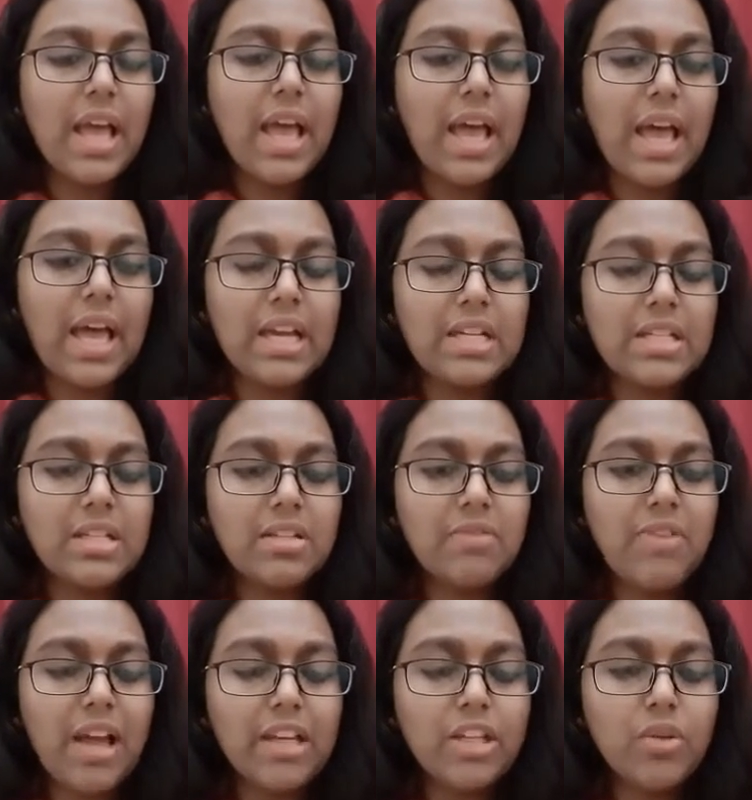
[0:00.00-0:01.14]
and the
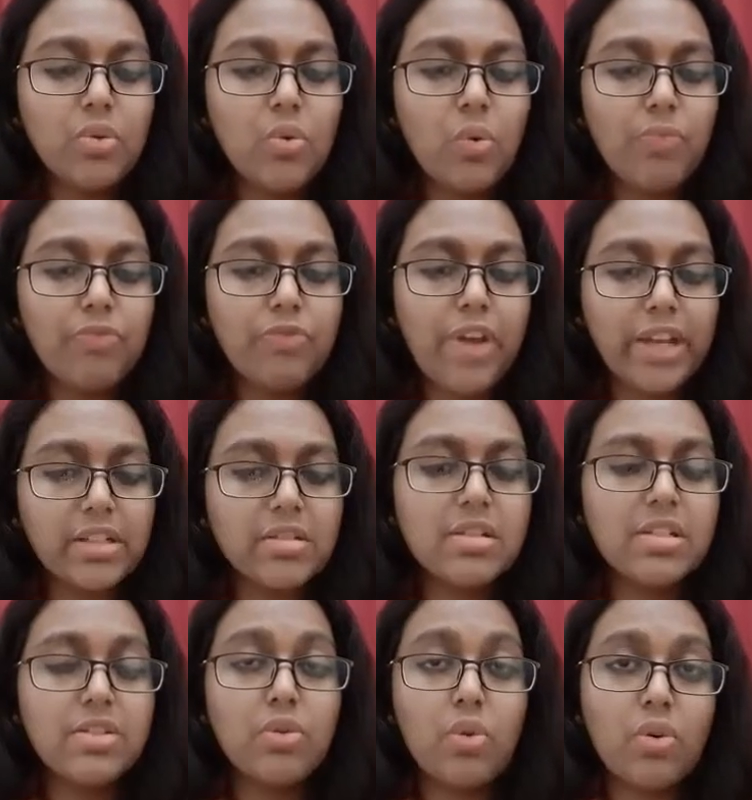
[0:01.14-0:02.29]
value factor is
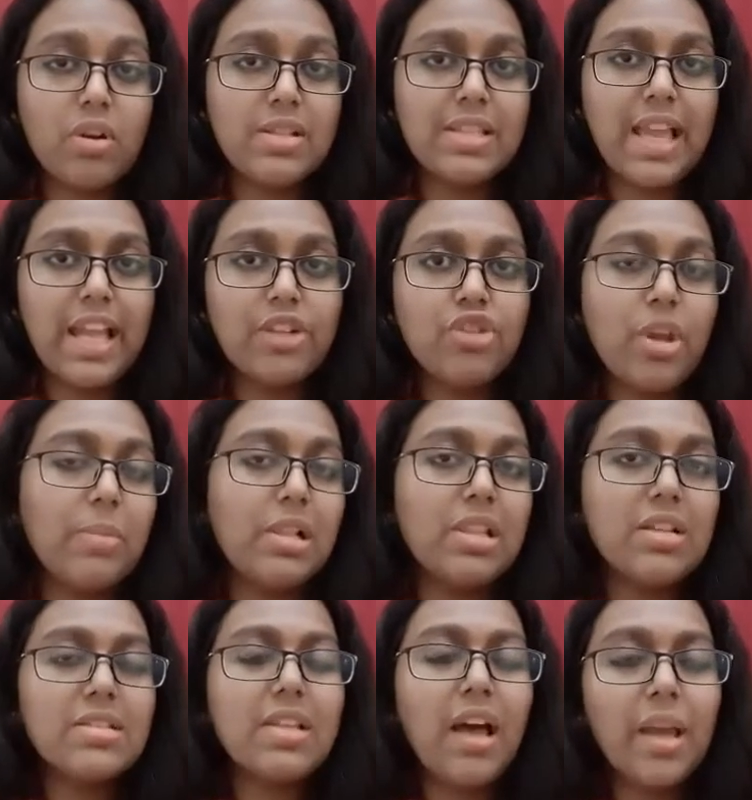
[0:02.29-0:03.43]
denoted as HML, that
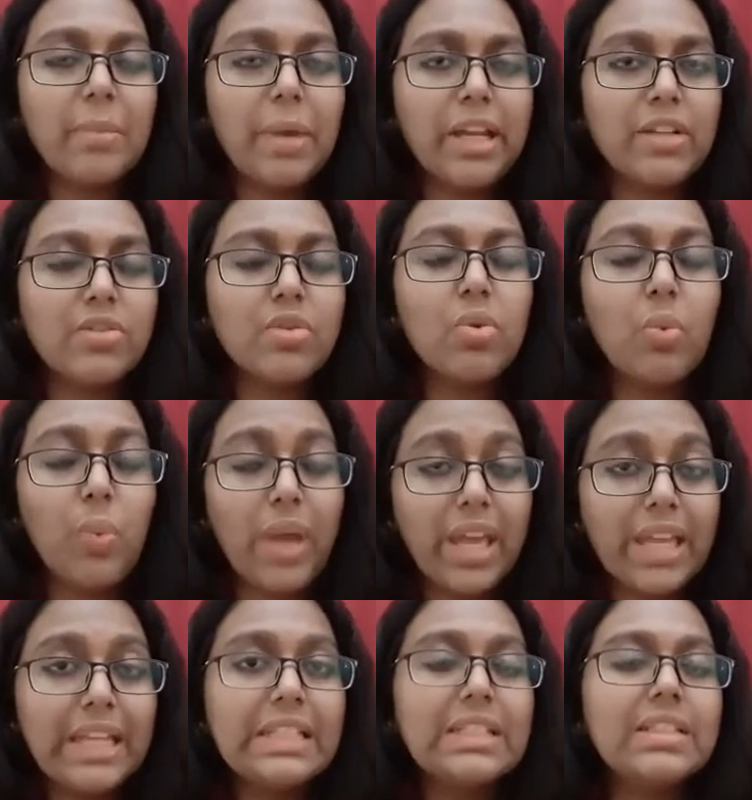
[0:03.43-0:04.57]
is high minus low, where
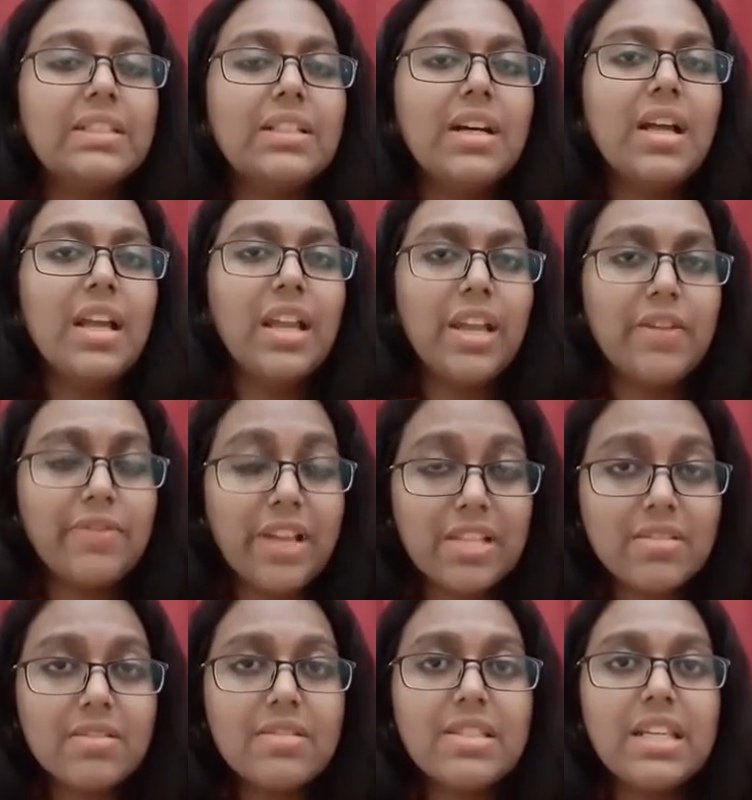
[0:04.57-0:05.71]
the
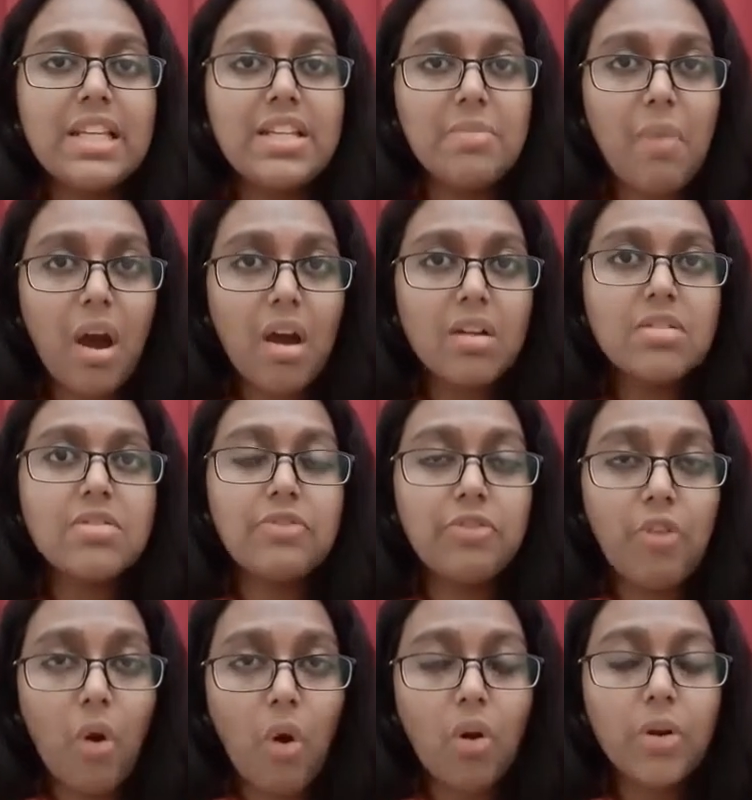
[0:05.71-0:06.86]
investors they demand
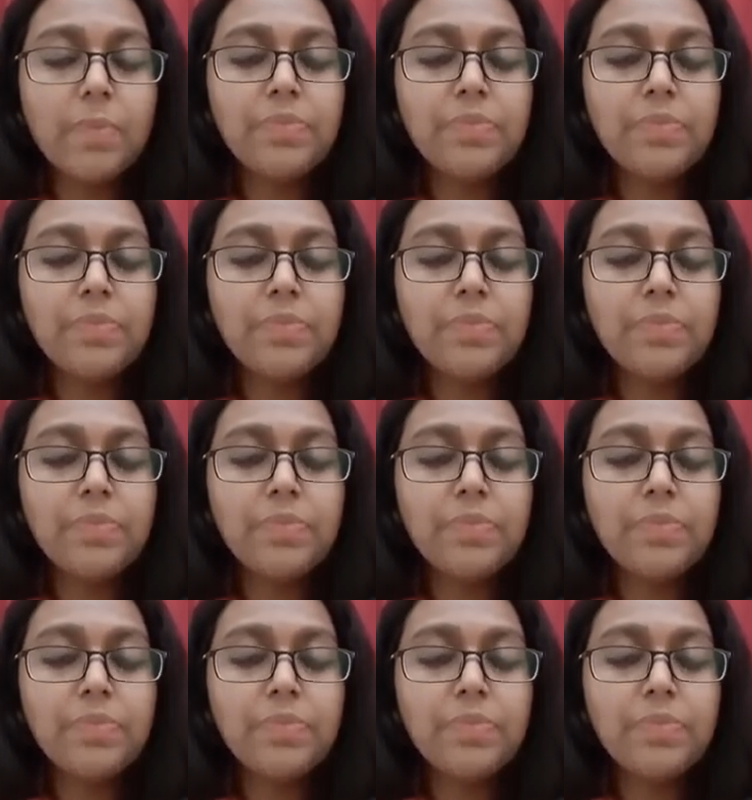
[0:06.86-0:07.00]
for